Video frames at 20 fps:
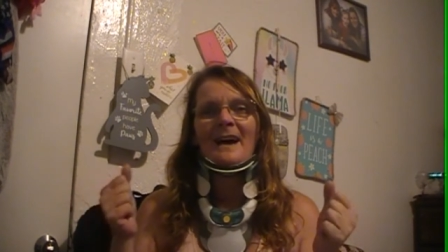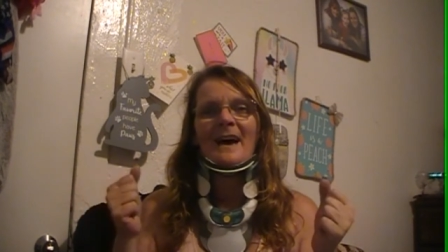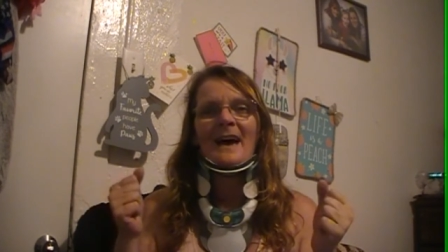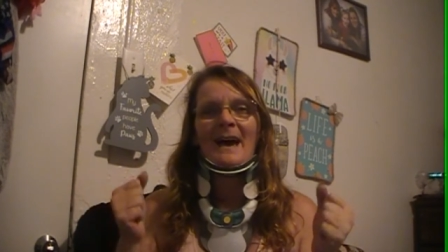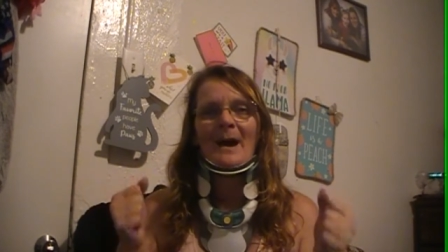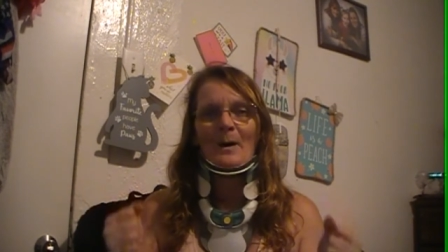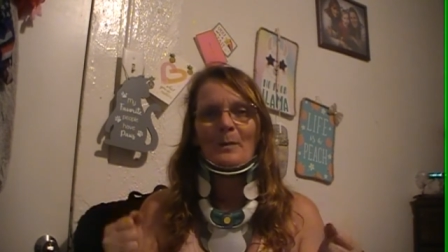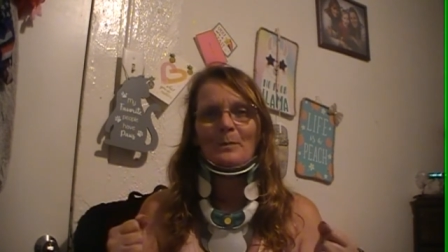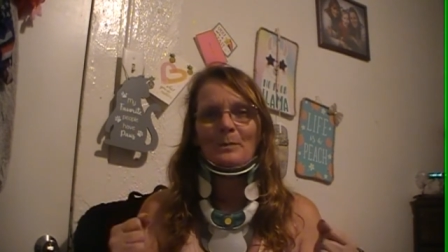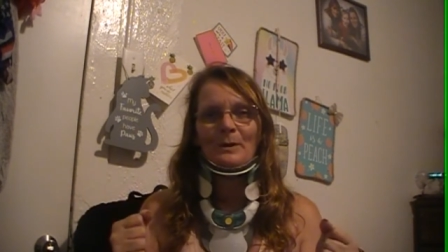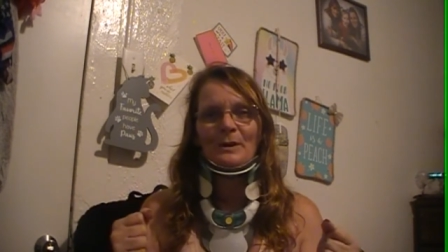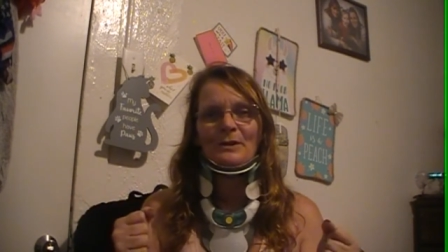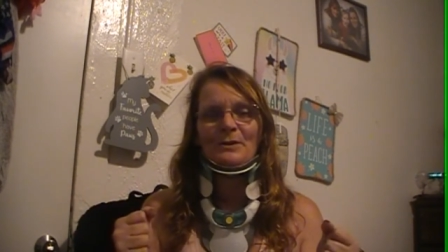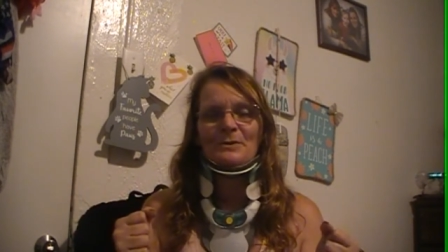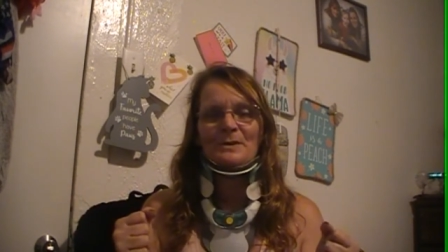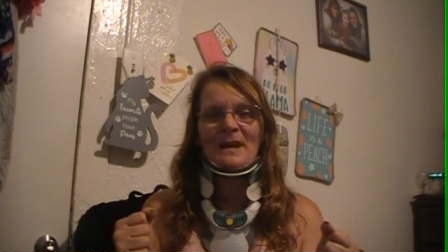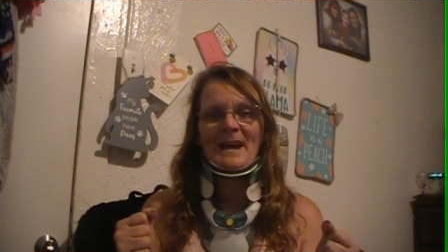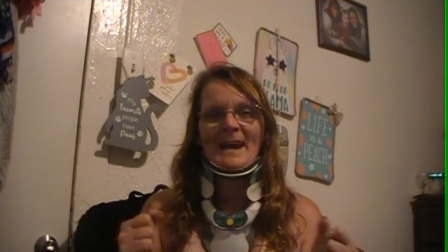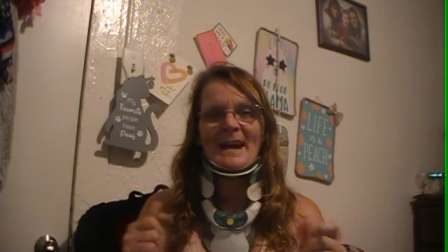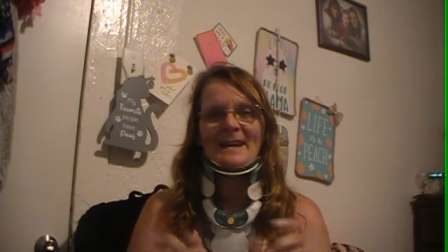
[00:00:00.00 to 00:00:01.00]
help where you
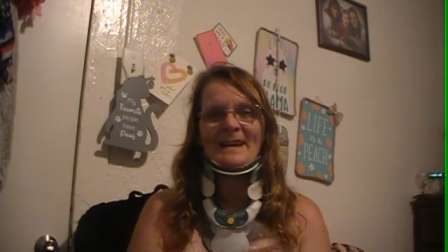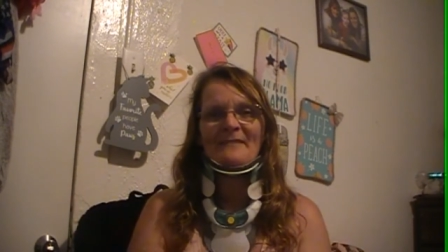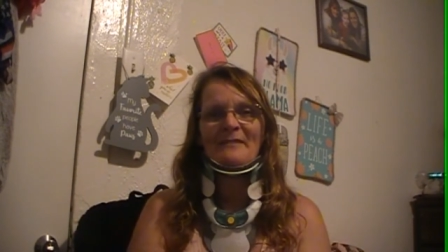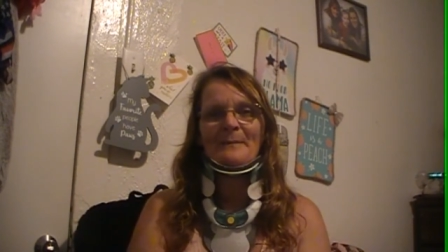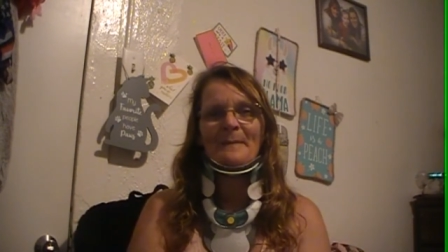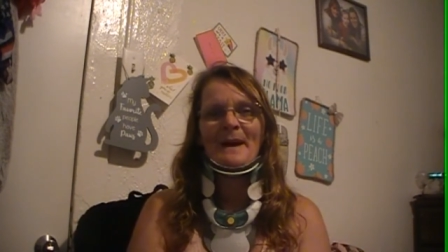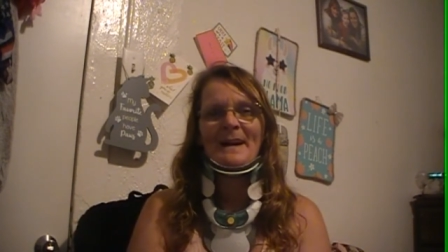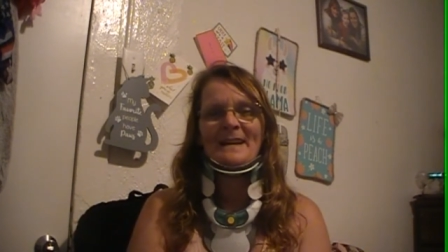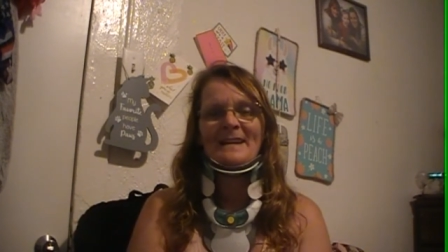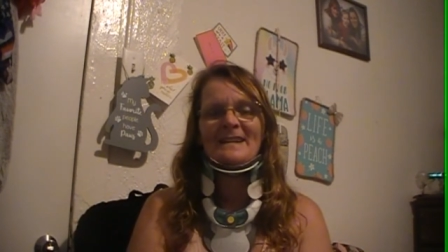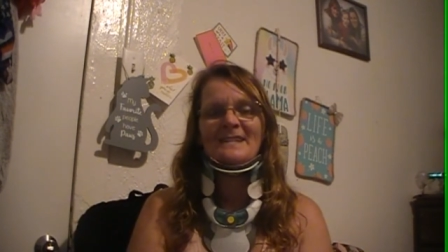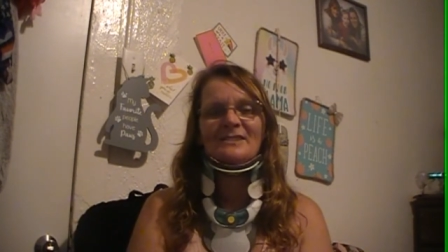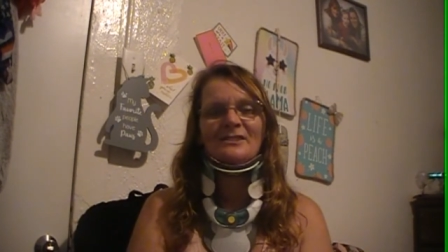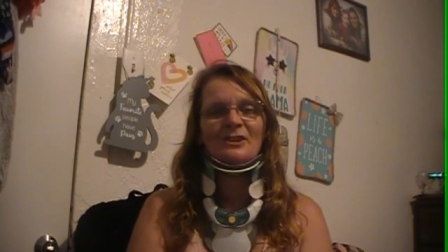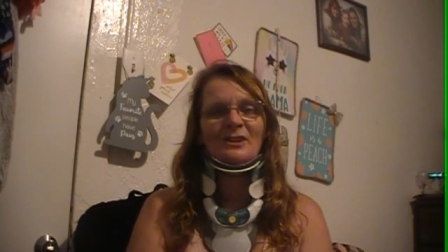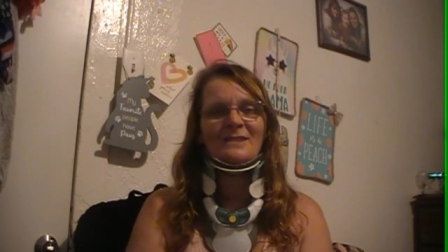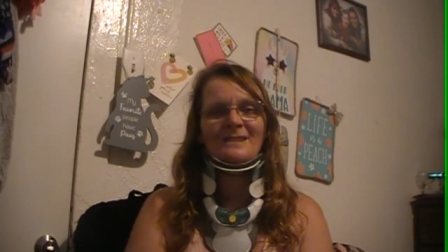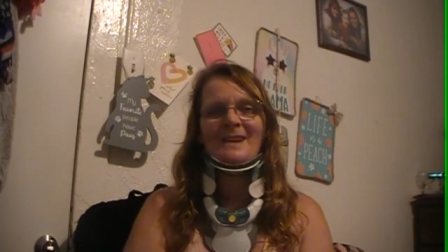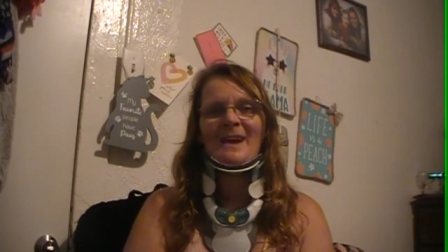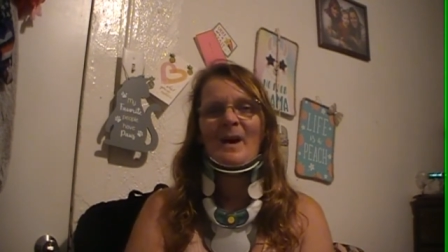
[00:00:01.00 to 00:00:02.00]
can, everybody.
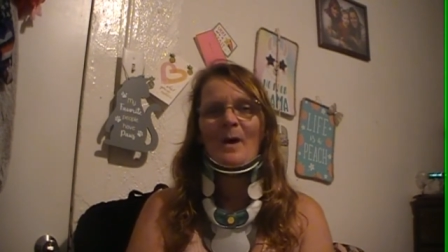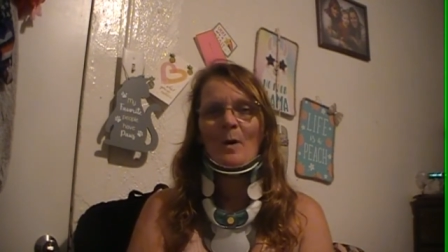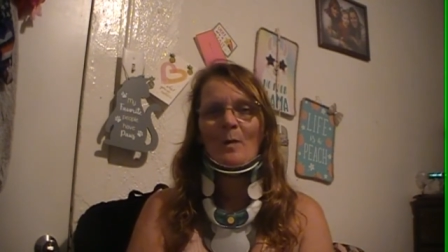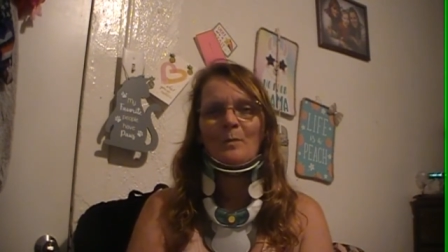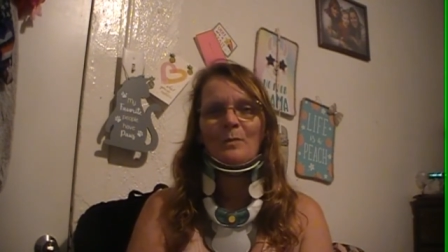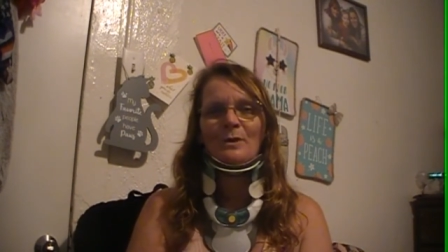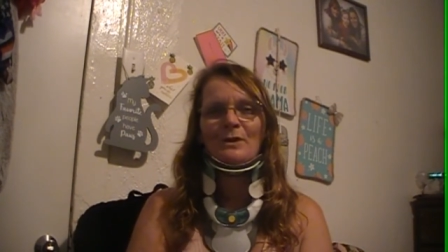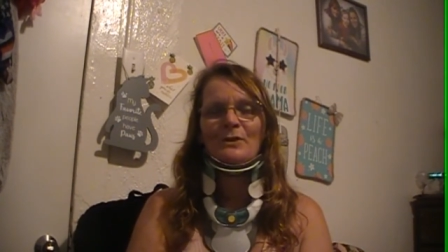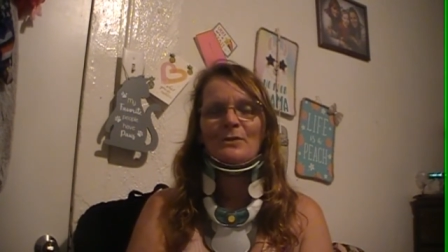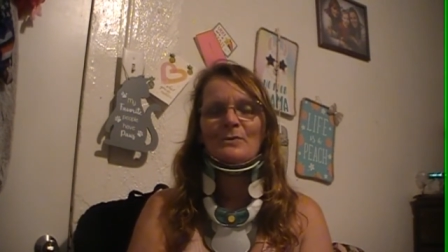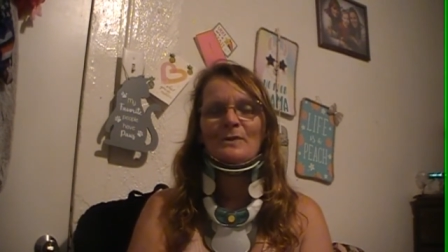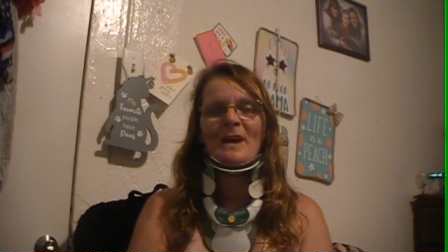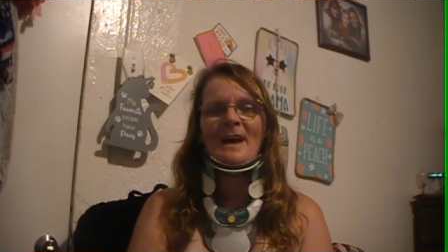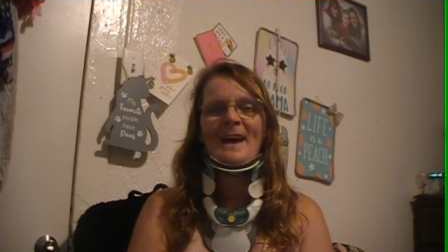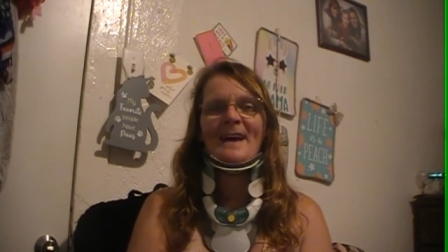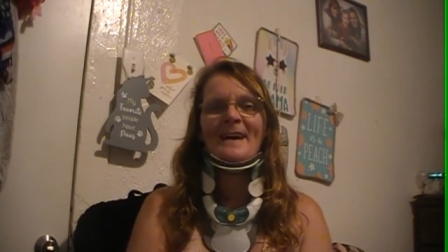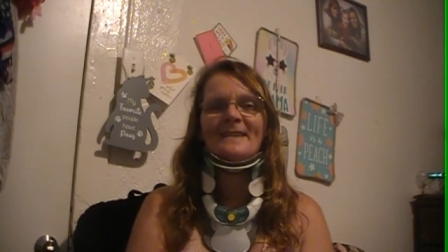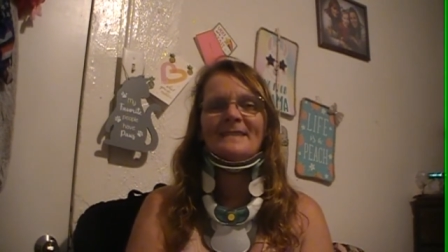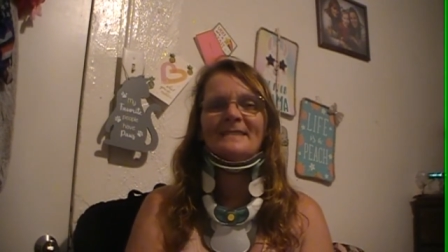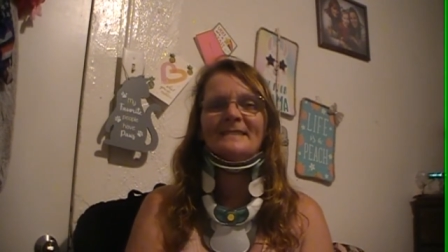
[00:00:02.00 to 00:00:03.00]
Just help where you
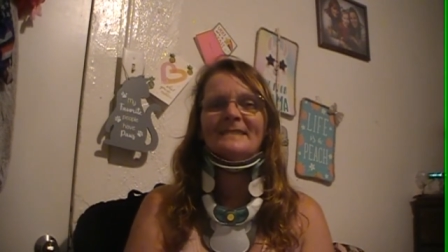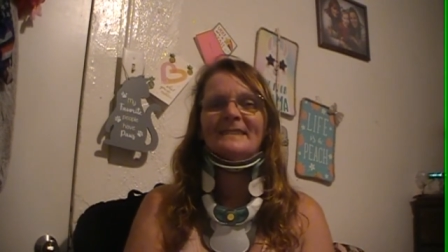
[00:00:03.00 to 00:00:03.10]
can.